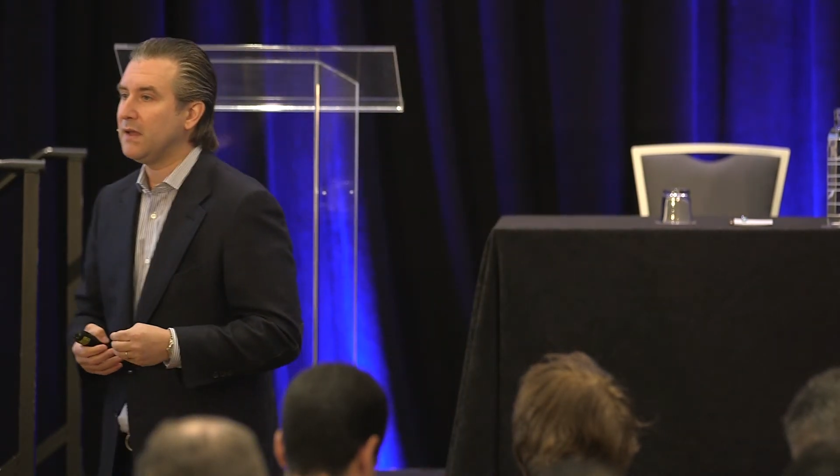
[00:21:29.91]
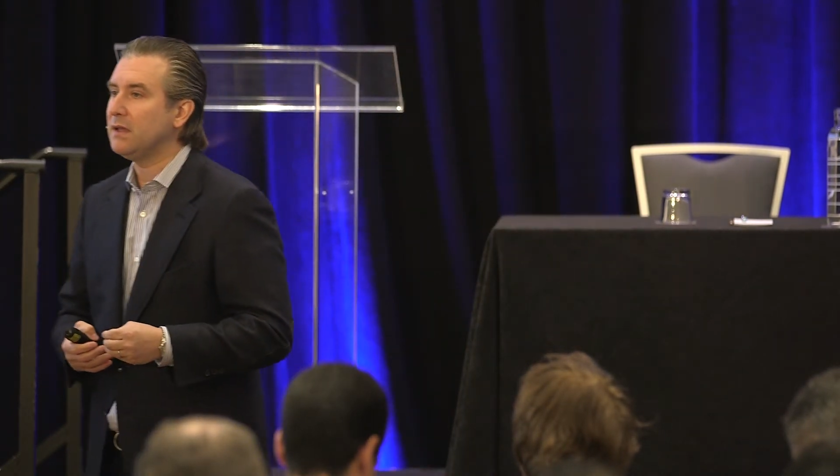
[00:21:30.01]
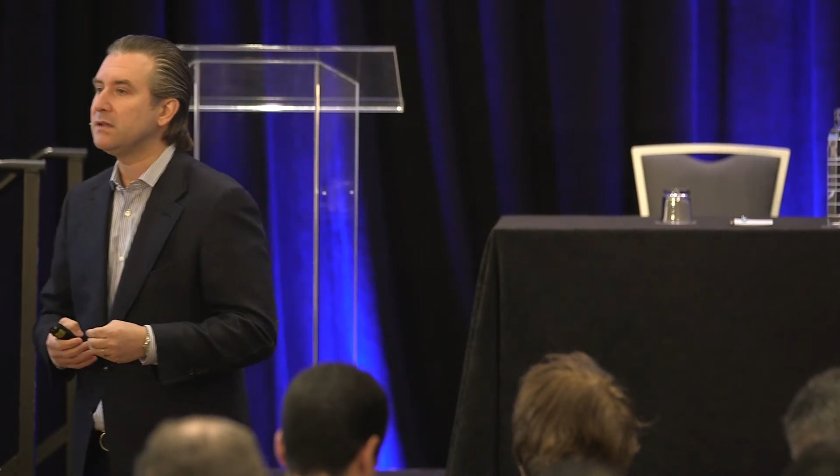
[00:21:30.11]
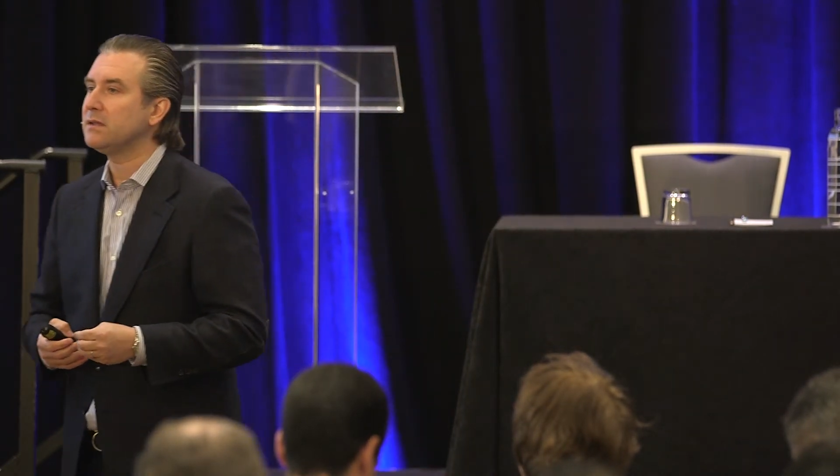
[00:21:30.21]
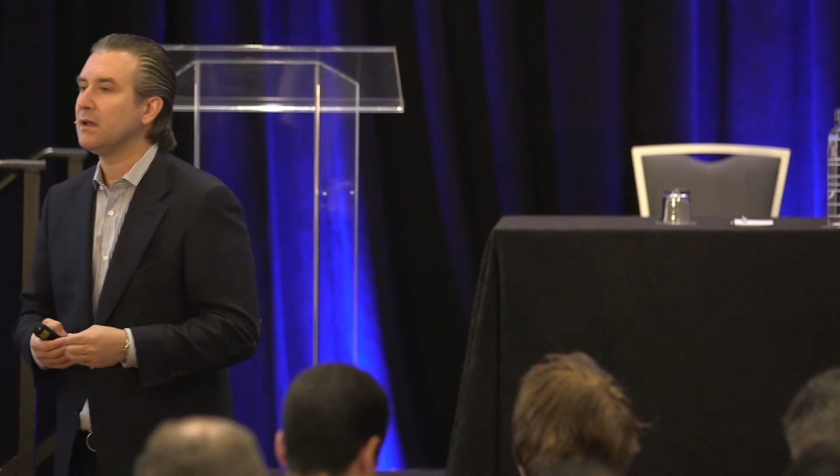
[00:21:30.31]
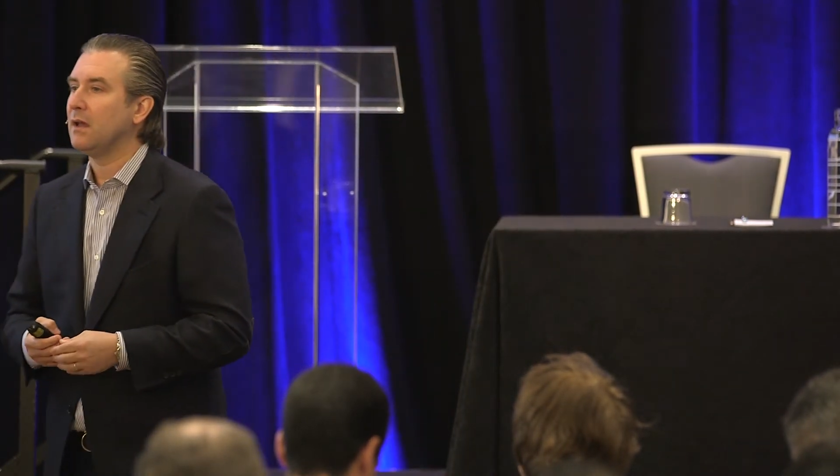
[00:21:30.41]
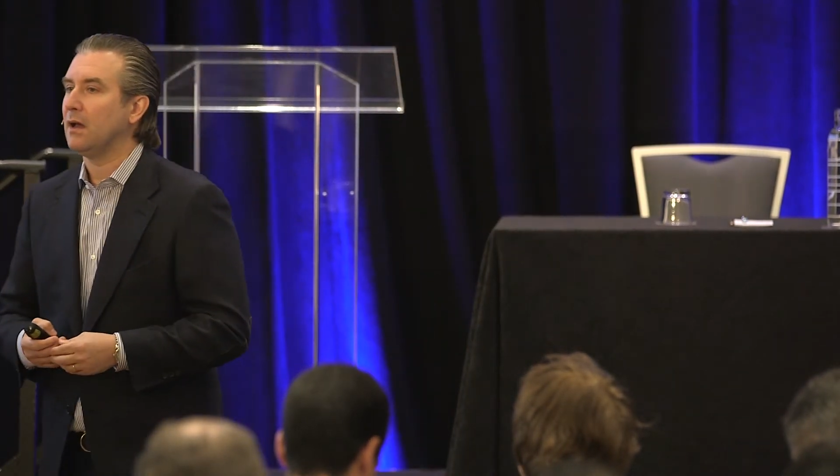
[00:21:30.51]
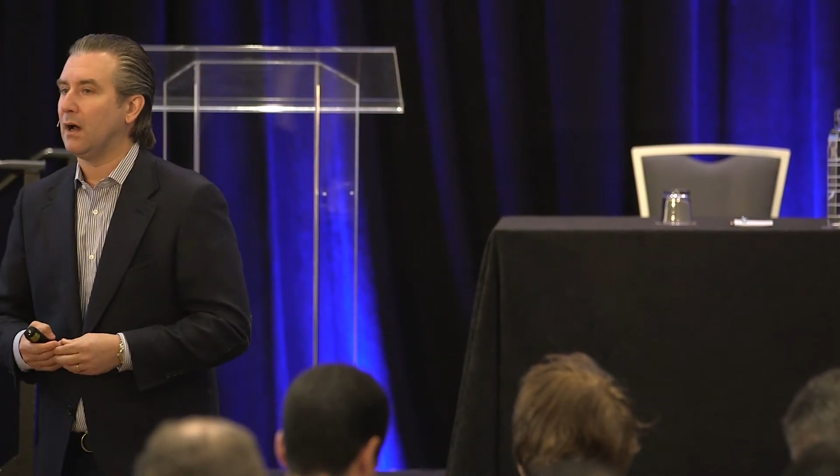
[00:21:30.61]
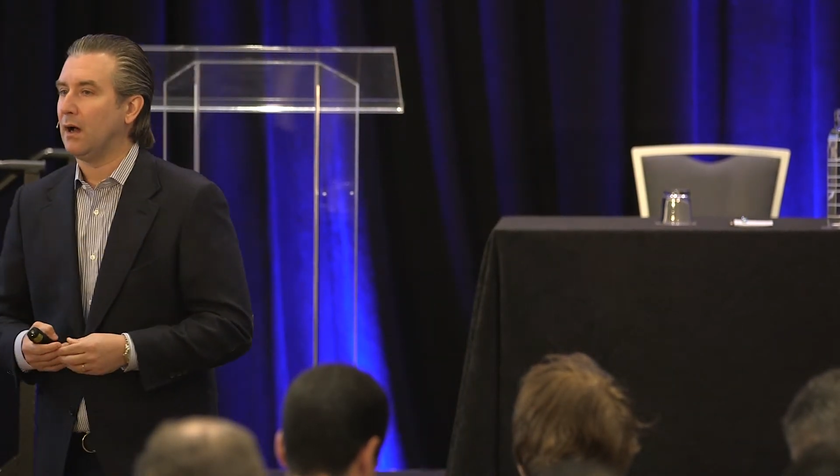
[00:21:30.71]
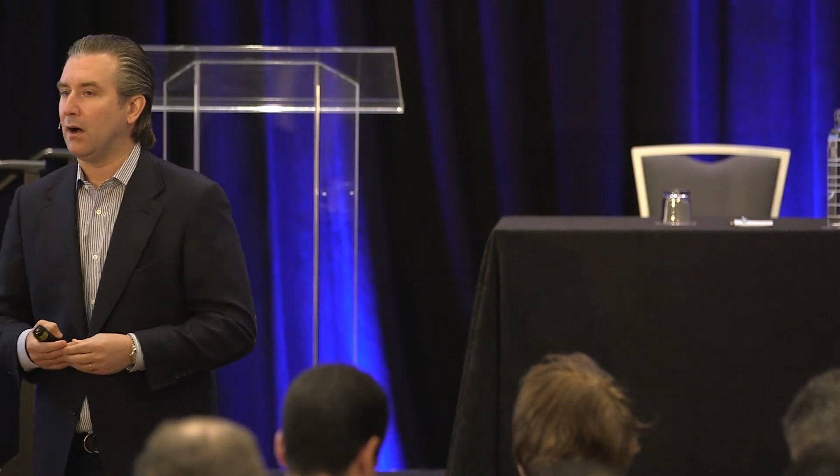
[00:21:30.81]
feeds
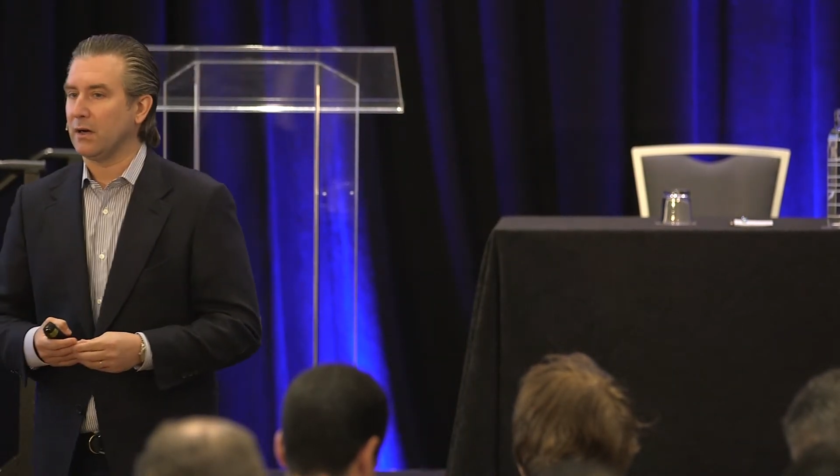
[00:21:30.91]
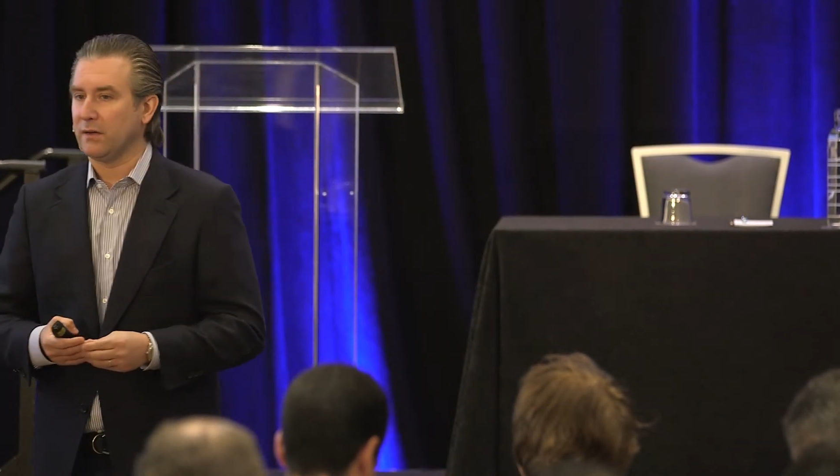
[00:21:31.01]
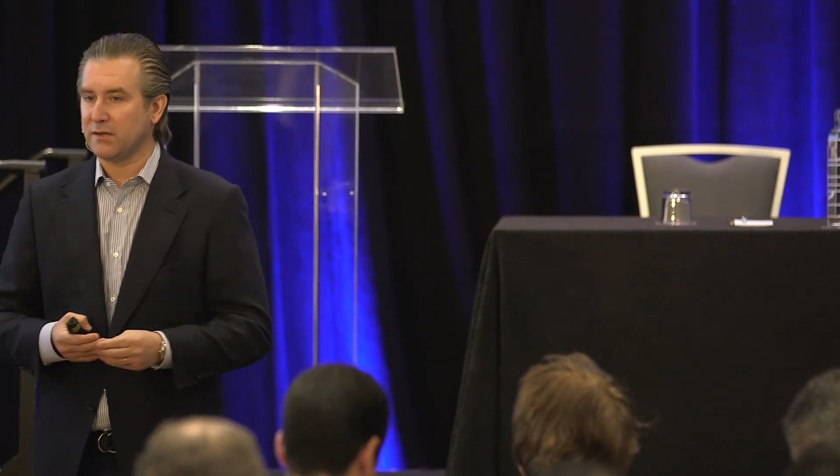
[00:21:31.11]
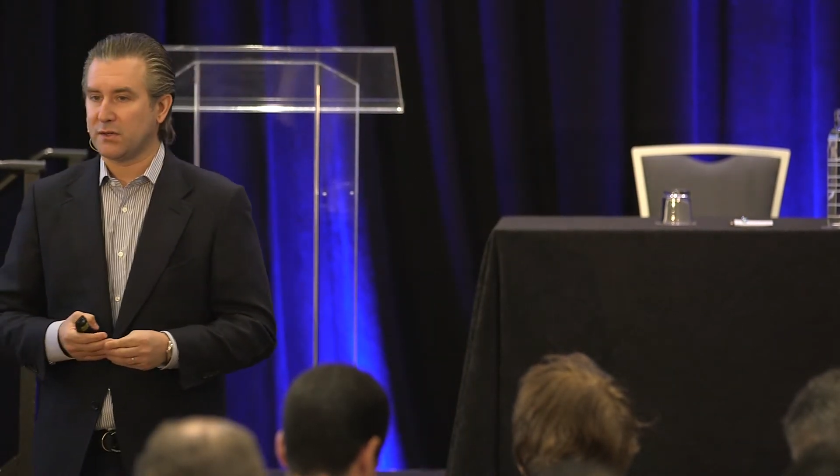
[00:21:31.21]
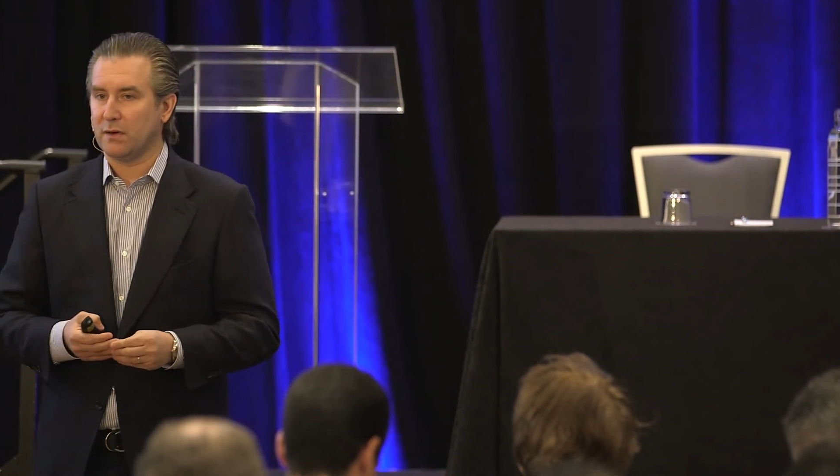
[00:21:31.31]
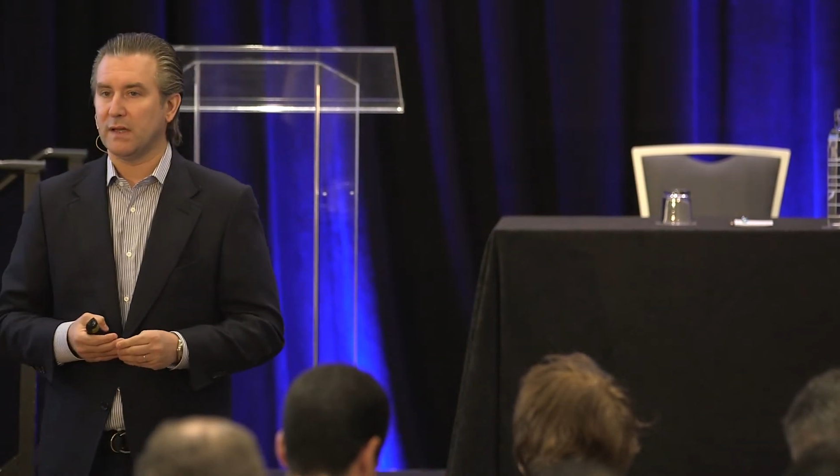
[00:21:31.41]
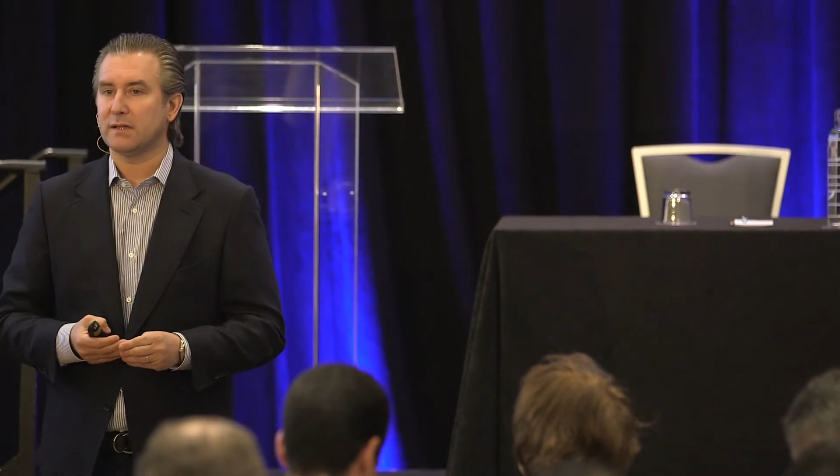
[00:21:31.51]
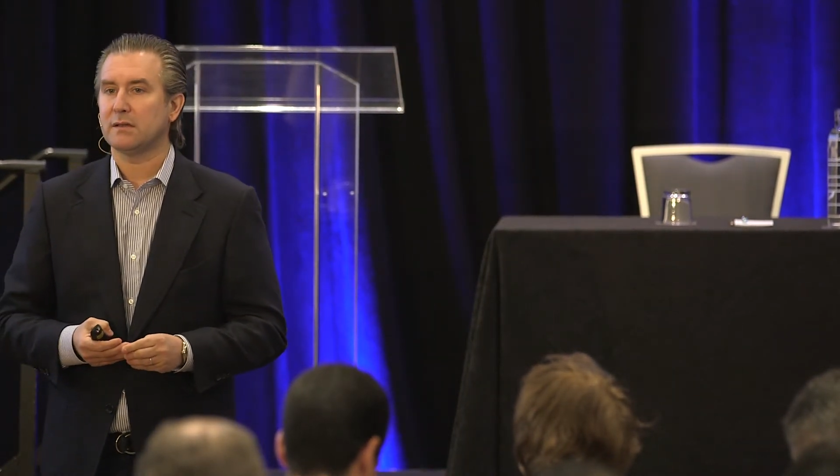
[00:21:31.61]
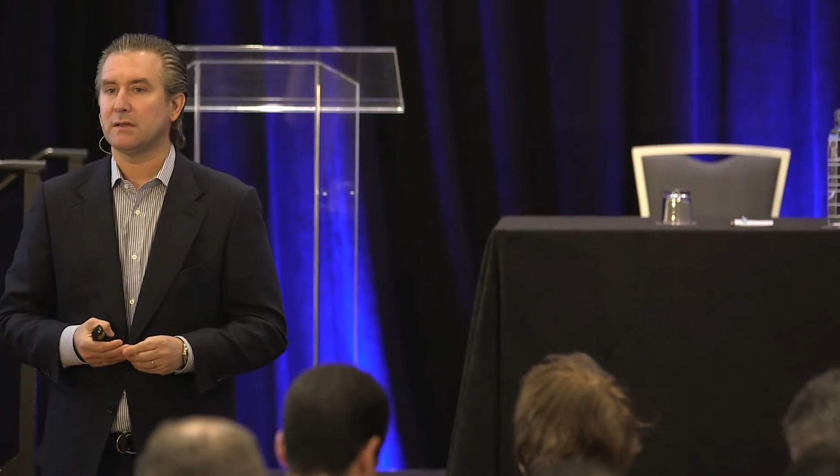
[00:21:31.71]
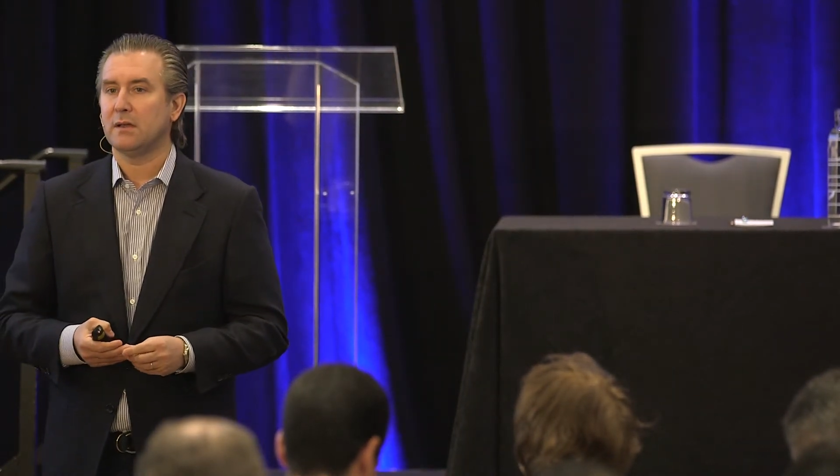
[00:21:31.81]
onto the
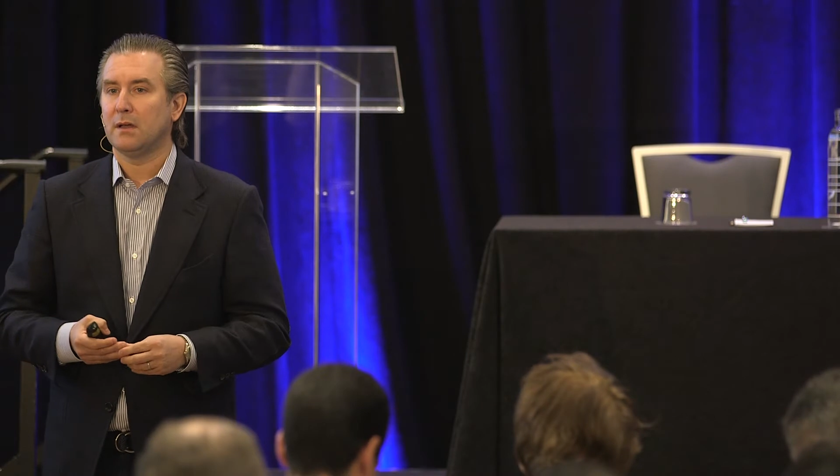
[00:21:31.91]
service.